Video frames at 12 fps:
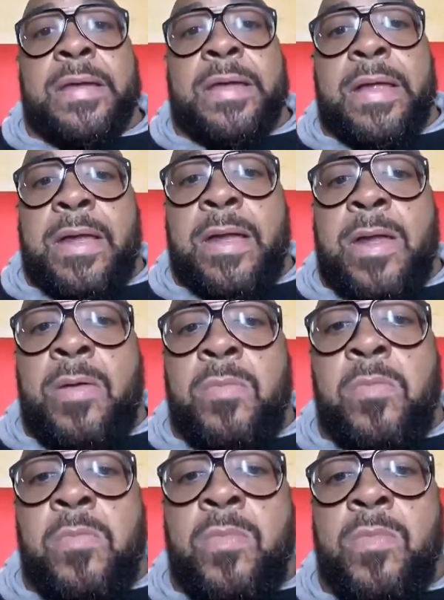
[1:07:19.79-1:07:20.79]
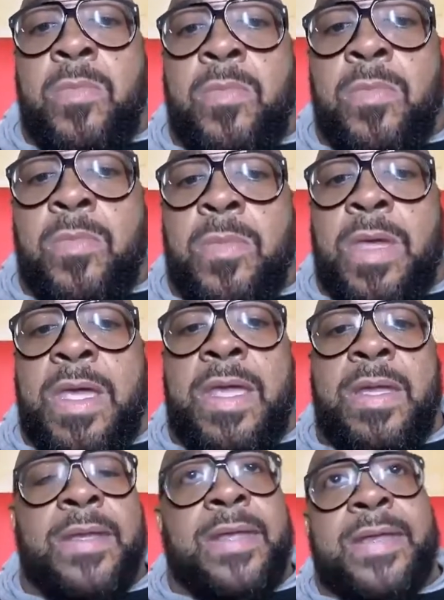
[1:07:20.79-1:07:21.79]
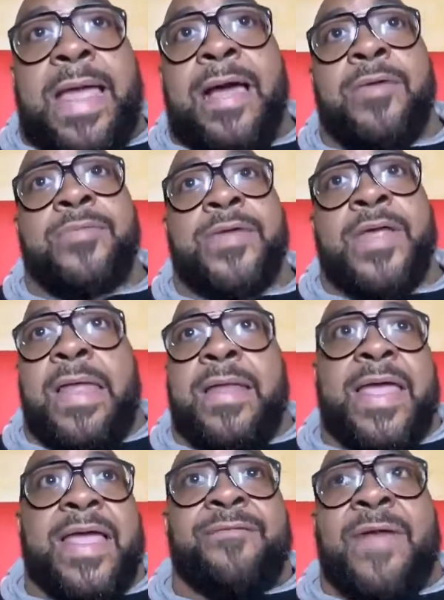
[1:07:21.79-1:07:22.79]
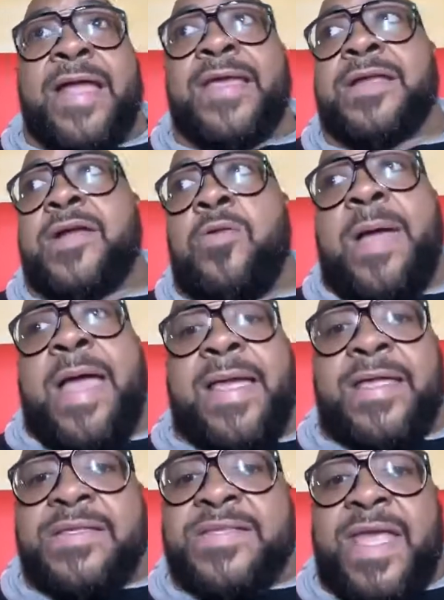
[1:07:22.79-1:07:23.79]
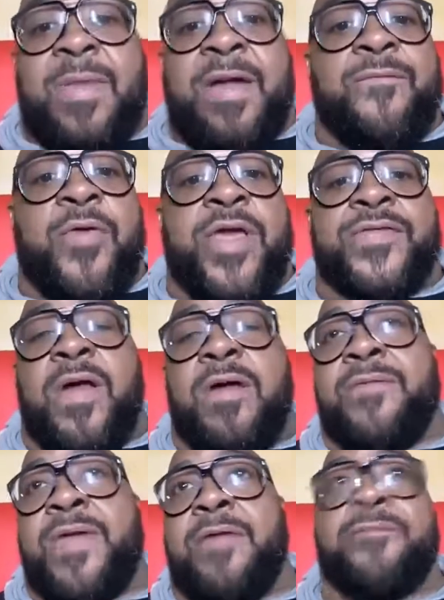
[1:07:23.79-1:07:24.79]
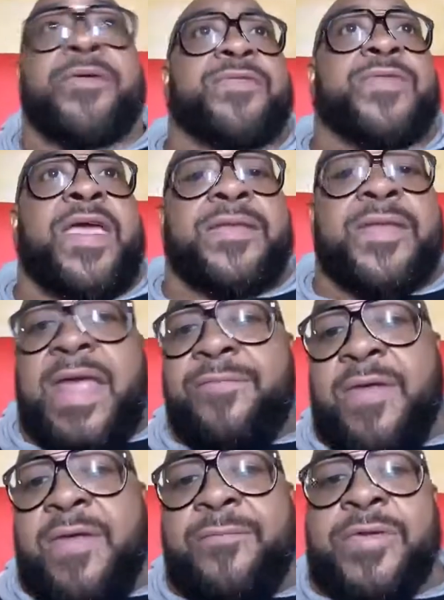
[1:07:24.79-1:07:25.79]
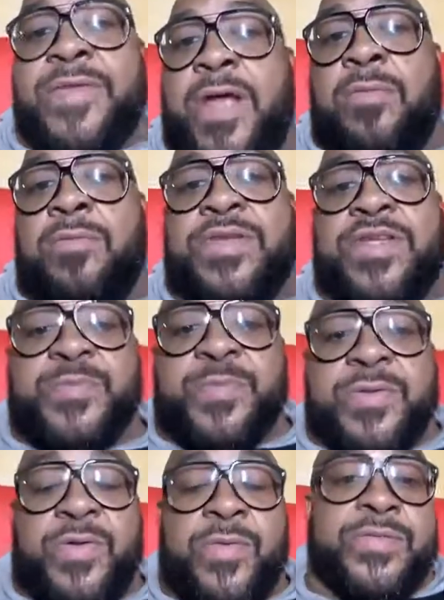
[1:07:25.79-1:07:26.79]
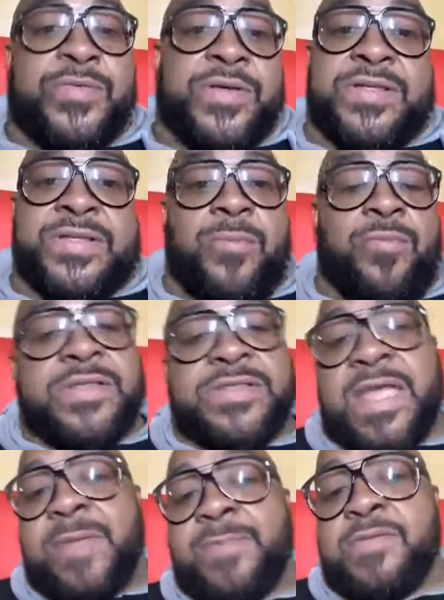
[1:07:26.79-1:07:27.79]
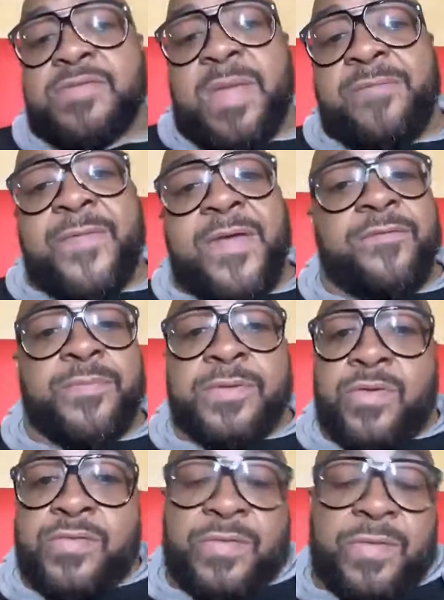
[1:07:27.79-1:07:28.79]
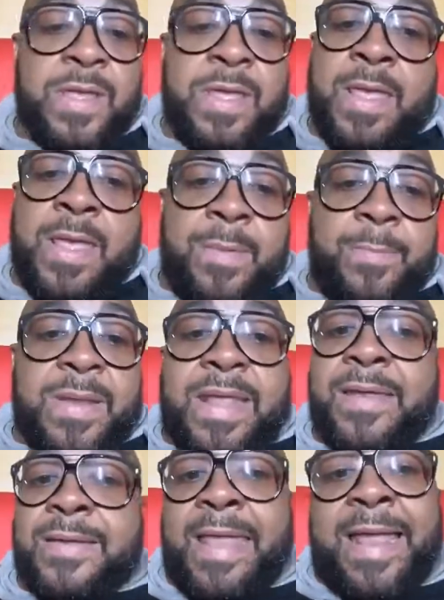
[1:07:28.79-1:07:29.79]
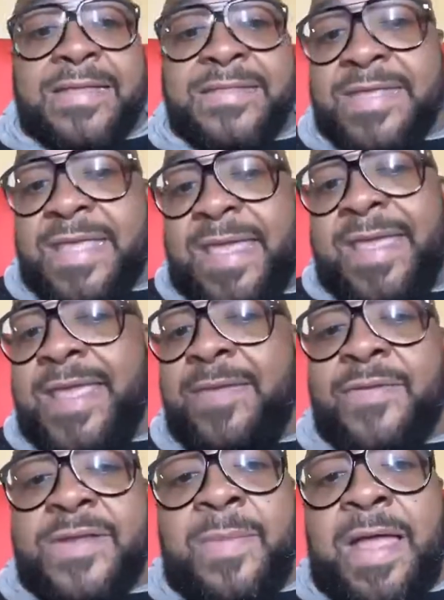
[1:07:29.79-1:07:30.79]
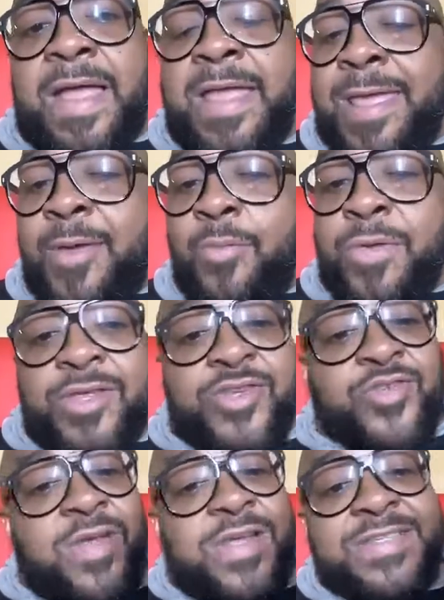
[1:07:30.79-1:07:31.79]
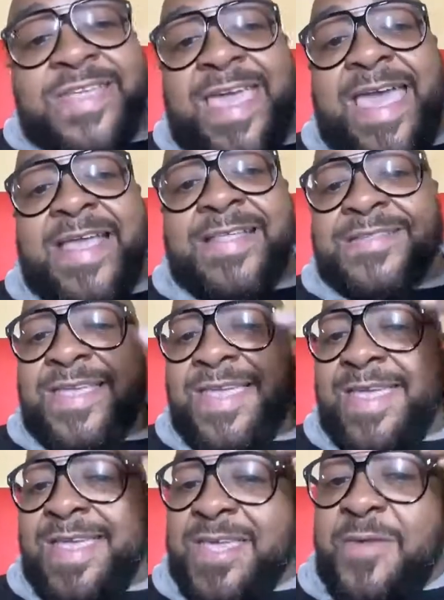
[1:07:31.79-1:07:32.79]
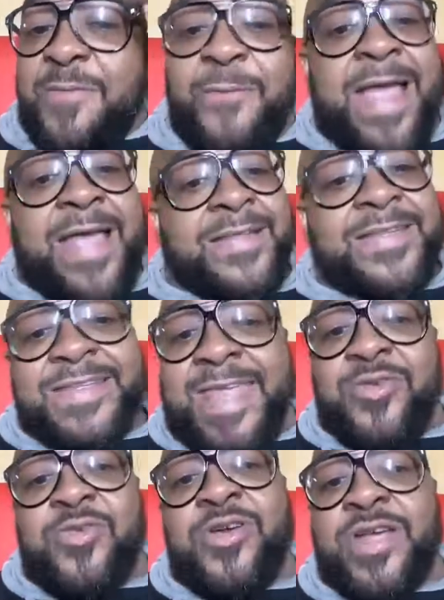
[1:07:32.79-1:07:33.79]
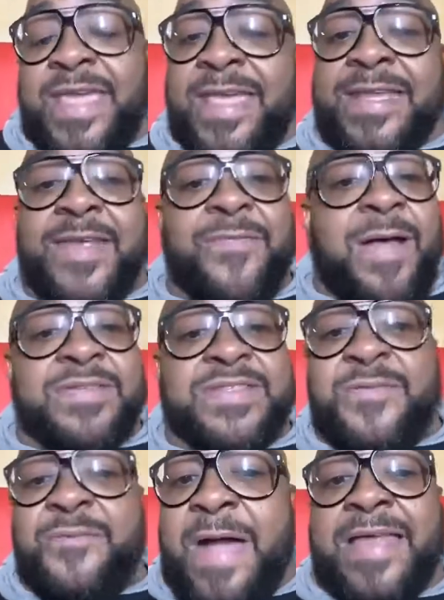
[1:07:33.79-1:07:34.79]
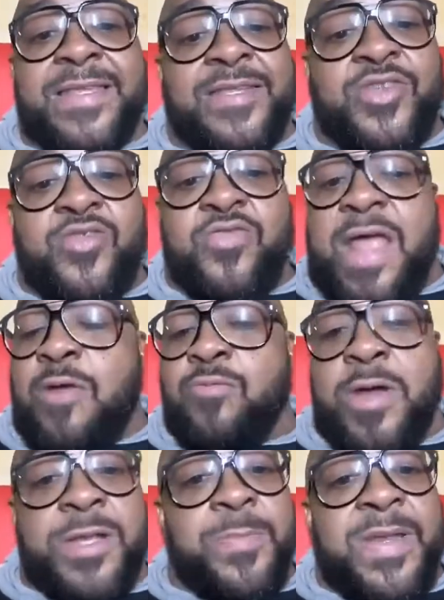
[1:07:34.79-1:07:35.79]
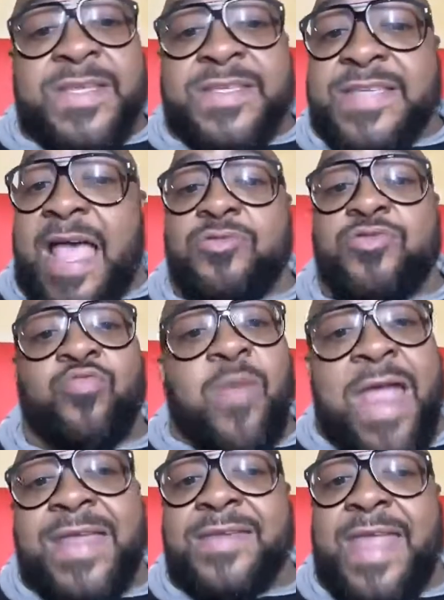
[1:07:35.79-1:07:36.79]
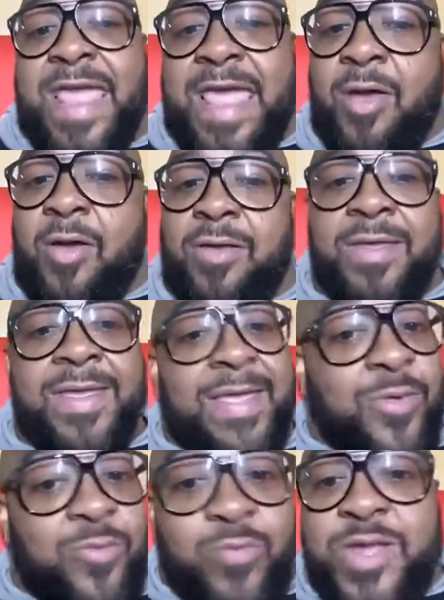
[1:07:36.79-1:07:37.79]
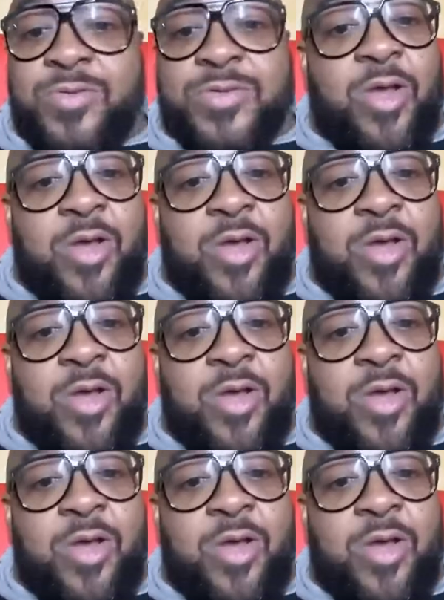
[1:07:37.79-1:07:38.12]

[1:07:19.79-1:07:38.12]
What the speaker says: And I like, if I could go back and take my voice off everything that I've ever done with this producer, because at one time he was my favorite producer. But like I said, even when you trust cats, you find out that they crooked. And if I was a violent dude, I'd run up in his house right now. Real talk.